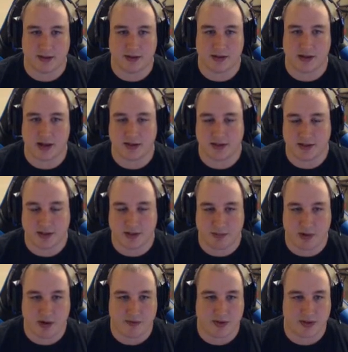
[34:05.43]
I guess is your
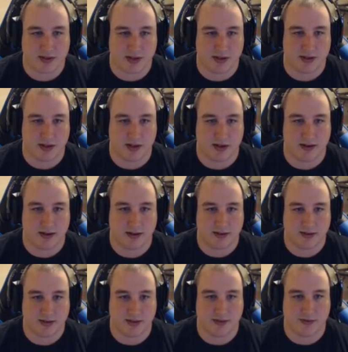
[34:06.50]
preference on the
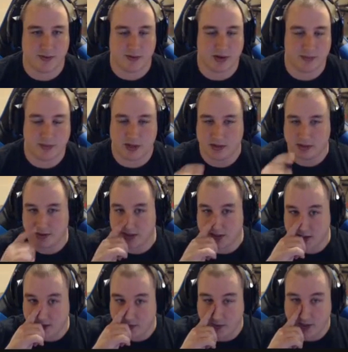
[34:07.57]
earrings if you want to be
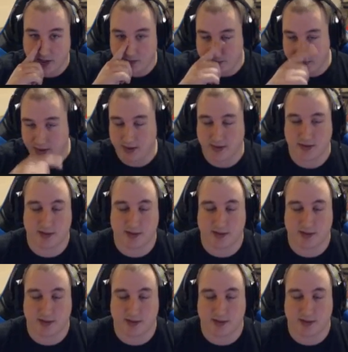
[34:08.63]
losing that 1 AP